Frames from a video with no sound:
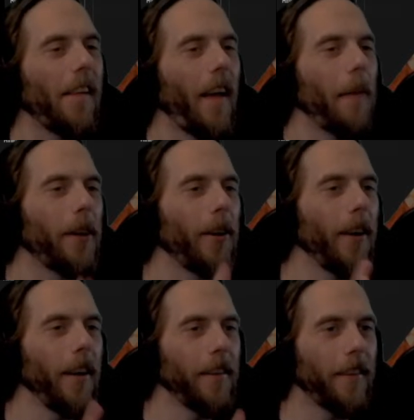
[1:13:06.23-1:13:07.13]
I'm
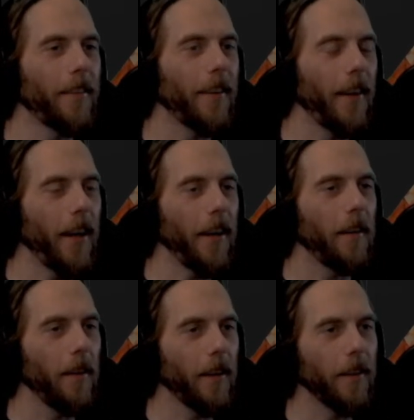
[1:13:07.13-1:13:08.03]
curious as to like,
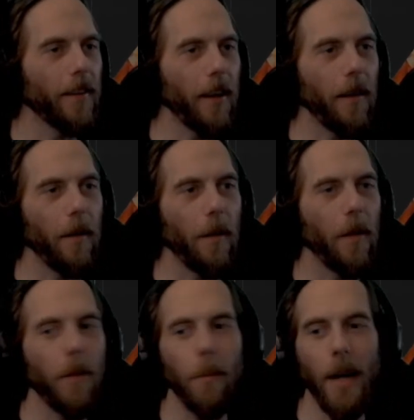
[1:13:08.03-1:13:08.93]
because like
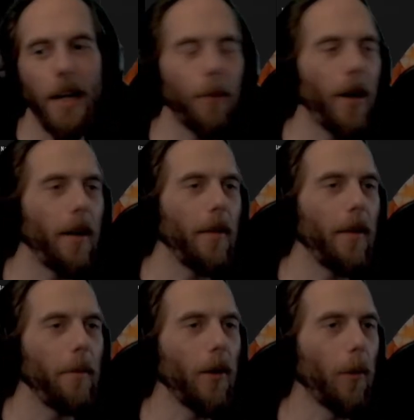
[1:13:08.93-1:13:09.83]
the
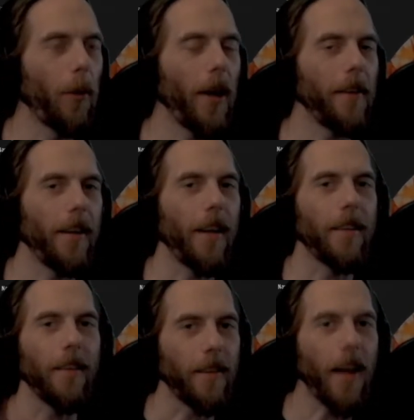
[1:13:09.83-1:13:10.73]
mineral price index
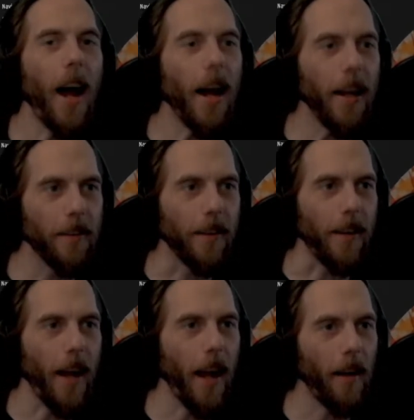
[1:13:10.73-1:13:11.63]
is as high as it
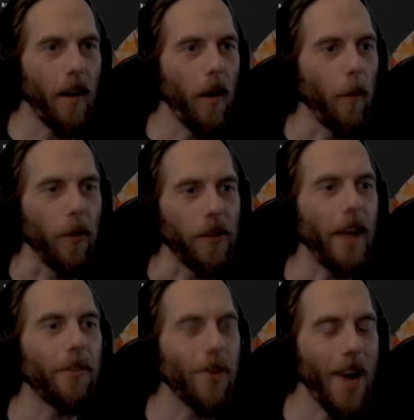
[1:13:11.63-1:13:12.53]
almost
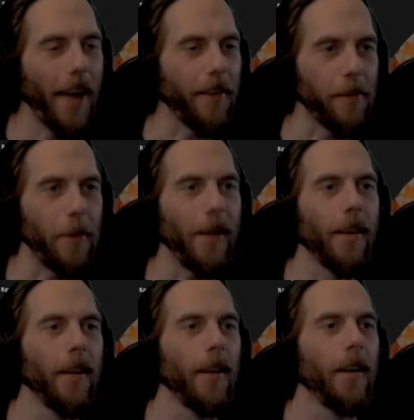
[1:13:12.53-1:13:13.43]
ever has been.
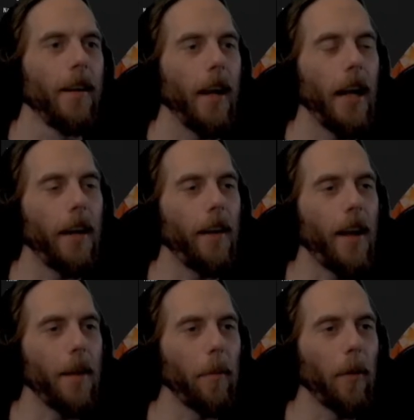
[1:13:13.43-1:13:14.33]
And a lot
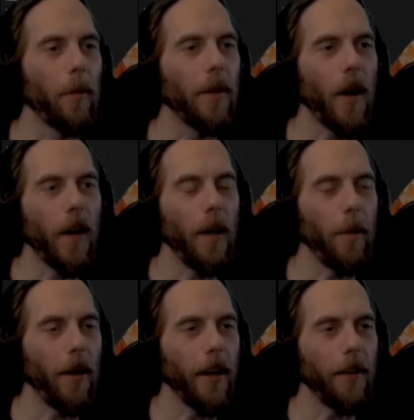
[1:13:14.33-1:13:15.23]
of people have been talking
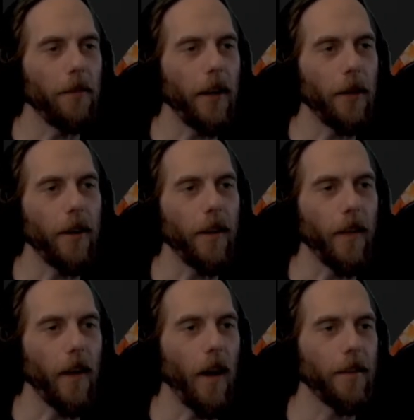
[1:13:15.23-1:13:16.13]
about like inflation and the
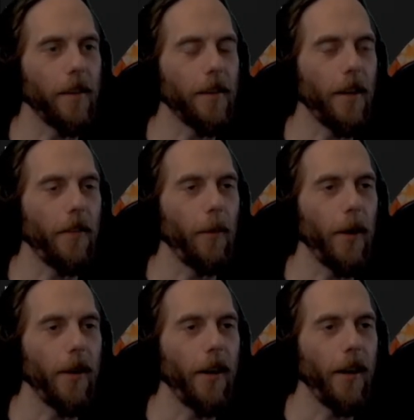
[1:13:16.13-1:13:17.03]
costs of stuff and
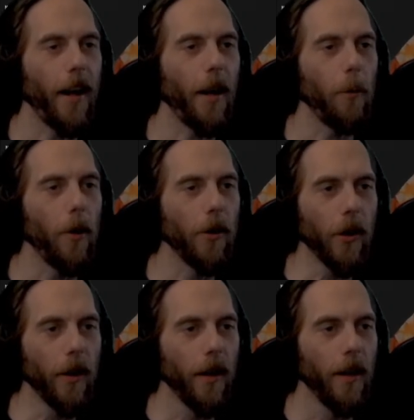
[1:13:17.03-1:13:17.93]
whatnot. And I
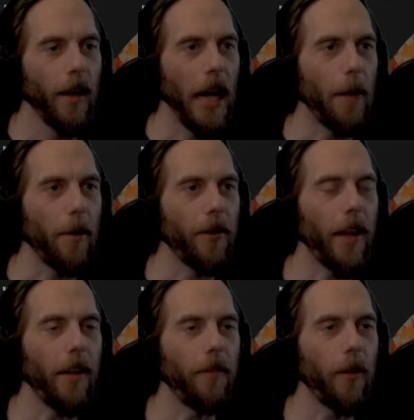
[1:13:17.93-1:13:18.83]
wonder how much
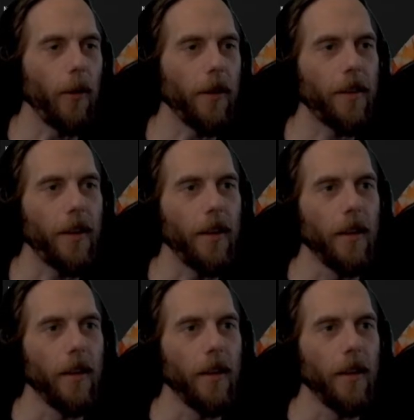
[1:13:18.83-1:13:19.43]
that influences it.